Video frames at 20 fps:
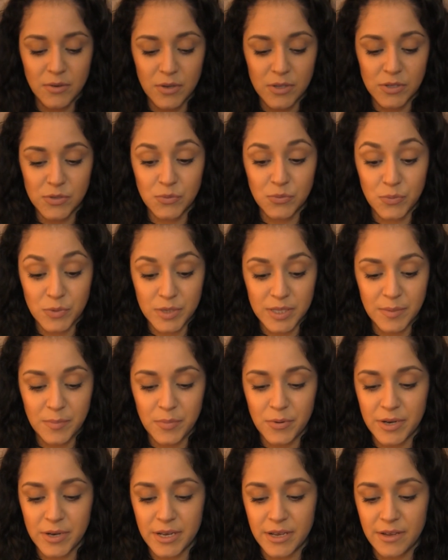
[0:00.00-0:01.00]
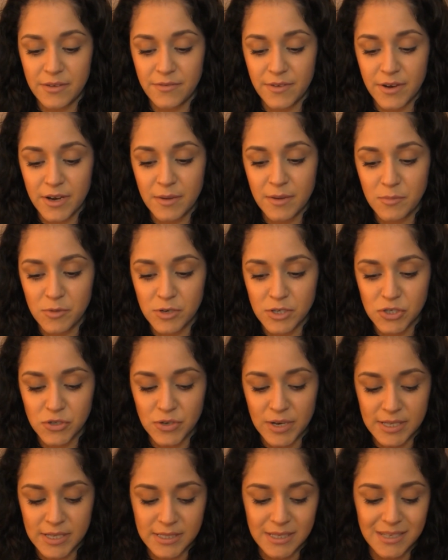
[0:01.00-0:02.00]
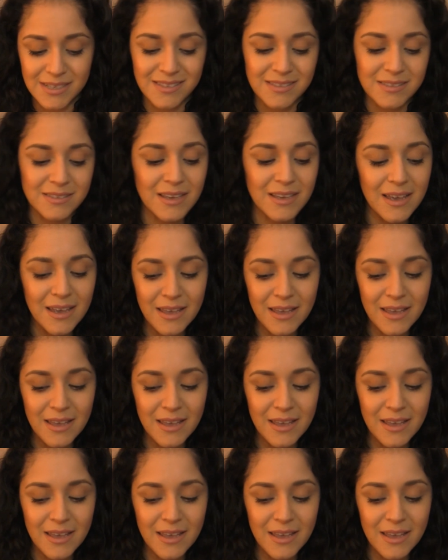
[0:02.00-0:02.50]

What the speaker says: It's really pretty, very moisturizing.